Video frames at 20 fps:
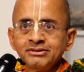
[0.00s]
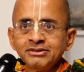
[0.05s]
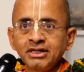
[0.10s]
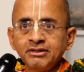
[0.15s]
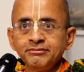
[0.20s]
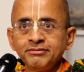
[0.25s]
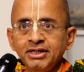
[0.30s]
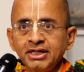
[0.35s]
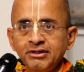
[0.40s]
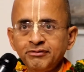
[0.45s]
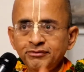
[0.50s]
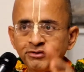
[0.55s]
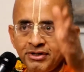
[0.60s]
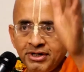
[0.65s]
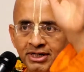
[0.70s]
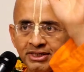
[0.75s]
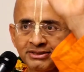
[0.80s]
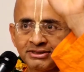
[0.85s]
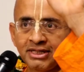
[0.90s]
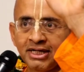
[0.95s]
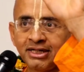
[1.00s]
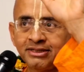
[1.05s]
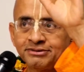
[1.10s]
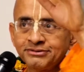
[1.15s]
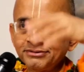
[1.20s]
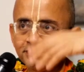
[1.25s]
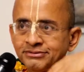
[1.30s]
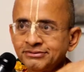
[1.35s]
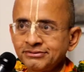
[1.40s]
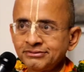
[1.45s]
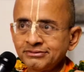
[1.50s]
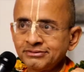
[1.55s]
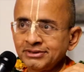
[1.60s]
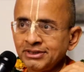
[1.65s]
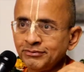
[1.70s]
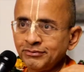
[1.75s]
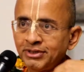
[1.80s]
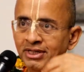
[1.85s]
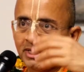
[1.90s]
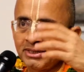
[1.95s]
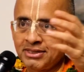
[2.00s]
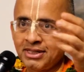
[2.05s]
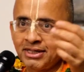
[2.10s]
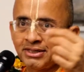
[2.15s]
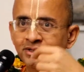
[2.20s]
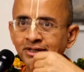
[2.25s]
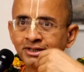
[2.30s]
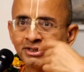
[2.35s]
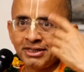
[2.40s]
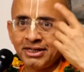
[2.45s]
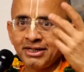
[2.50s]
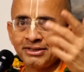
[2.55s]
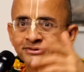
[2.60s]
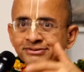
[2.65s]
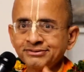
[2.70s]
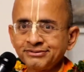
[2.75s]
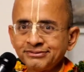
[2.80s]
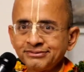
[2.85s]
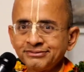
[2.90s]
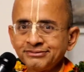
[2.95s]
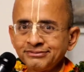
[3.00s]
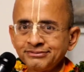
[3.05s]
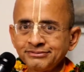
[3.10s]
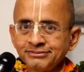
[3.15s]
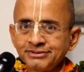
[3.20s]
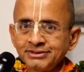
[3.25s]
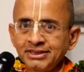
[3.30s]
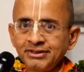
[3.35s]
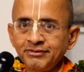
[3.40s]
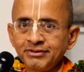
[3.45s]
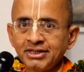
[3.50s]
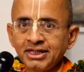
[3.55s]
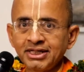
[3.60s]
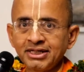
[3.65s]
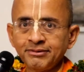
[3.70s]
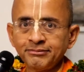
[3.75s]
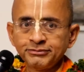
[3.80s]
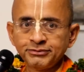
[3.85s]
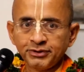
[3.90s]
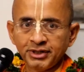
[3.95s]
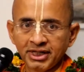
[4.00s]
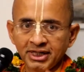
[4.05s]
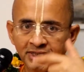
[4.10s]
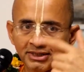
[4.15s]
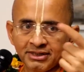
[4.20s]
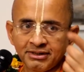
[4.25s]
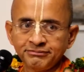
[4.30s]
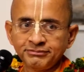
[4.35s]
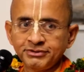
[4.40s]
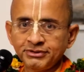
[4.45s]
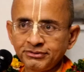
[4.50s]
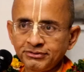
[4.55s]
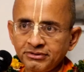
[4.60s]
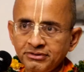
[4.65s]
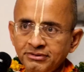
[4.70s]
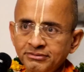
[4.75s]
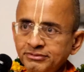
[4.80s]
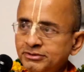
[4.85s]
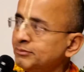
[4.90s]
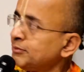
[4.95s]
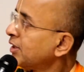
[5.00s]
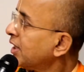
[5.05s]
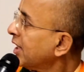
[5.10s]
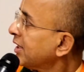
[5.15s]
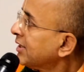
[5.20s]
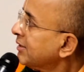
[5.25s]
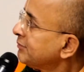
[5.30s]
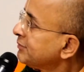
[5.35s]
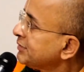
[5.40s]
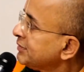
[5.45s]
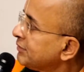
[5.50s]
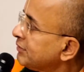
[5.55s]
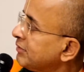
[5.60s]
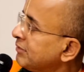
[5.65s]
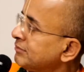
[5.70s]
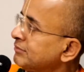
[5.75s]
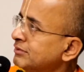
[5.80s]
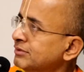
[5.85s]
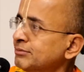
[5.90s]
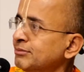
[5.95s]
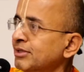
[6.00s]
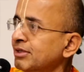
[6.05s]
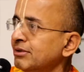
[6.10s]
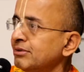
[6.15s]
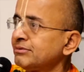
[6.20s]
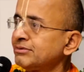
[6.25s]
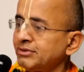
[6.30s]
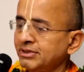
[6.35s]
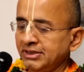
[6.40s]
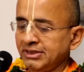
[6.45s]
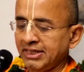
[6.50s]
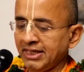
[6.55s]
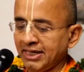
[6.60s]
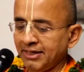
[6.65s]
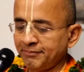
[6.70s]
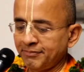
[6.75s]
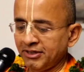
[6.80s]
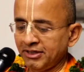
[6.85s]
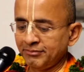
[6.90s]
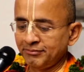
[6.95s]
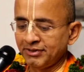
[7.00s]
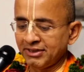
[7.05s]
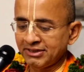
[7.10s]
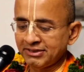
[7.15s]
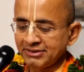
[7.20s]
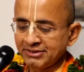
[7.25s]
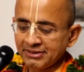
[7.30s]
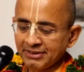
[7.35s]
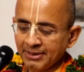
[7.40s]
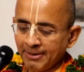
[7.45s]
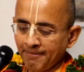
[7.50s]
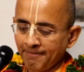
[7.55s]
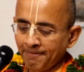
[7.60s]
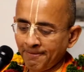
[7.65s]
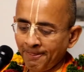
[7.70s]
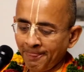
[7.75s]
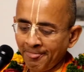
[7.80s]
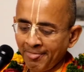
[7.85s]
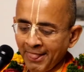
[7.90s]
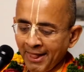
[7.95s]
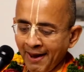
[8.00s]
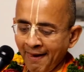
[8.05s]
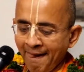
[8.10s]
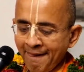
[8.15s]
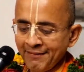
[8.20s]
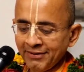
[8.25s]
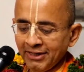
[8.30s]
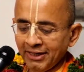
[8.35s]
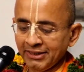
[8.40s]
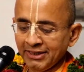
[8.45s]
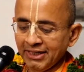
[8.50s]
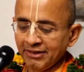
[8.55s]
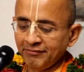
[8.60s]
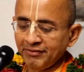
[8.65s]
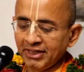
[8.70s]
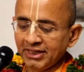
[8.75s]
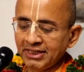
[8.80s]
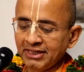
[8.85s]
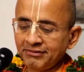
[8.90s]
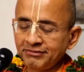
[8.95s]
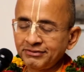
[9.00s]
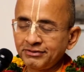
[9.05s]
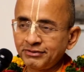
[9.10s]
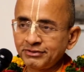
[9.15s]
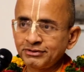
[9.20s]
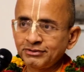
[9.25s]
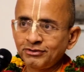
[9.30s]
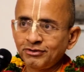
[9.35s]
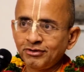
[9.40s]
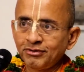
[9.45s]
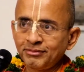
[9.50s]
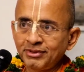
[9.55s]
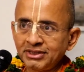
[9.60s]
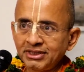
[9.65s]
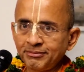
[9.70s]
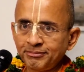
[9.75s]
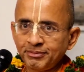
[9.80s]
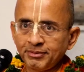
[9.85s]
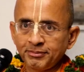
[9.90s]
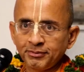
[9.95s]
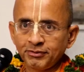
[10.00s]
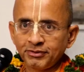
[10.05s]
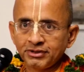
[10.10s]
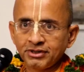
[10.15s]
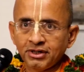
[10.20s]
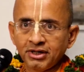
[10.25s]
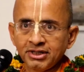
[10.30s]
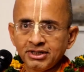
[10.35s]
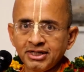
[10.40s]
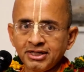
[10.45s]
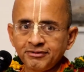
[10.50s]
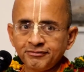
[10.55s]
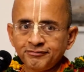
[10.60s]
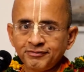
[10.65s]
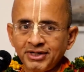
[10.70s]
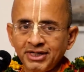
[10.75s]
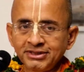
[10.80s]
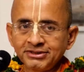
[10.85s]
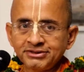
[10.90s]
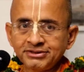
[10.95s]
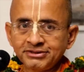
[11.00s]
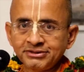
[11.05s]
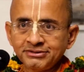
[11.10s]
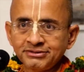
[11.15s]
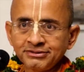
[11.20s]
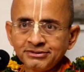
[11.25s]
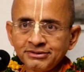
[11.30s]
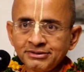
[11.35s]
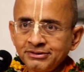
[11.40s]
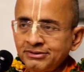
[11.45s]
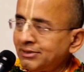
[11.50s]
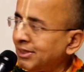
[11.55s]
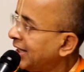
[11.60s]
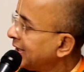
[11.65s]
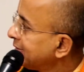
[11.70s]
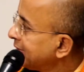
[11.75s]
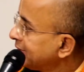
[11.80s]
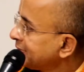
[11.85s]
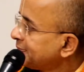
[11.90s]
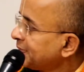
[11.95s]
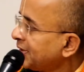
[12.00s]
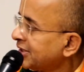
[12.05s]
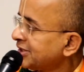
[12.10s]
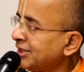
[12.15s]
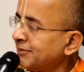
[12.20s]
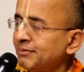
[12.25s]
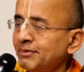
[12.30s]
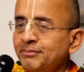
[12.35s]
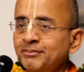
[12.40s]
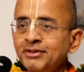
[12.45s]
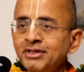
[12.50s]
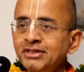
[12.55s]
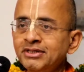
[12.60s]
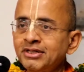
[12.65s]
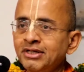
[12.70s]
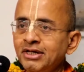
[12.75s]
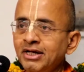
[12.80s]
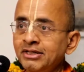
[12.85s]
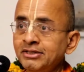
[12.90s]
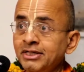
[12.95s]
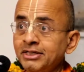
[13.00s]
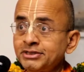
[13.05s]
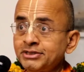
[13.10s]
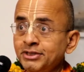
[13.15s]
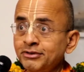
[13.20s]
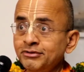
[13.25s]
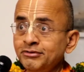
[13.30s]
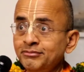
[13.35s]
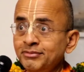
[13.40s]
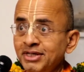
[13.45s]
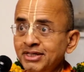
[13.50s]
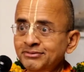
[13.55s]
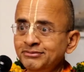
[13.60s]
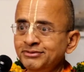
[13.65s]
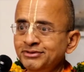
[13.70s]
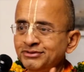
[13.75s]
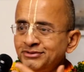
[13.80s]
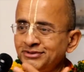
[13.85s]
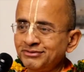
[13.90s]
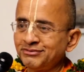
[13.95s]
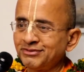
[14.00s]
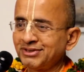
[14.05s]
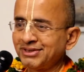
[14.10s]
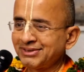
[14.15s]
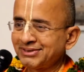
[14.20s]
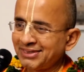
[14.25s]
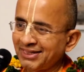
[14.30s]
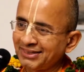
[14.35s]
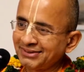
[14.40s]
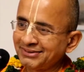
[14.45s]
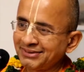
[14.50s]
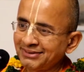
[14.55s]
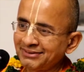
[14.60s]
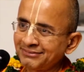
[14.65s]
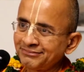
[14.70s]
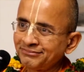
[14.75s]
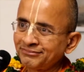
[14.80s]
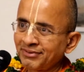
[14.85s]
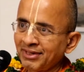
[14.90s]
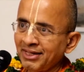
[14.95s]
Then when he would raise hands, he would take their contacts. He will tell them, today I'll come to your home, tomorrow I'll come to your home, tomorrow. So he'll take appointments. And evening they will go to home and the people would call their friends, other people and all. And that's how he made new devotees like that.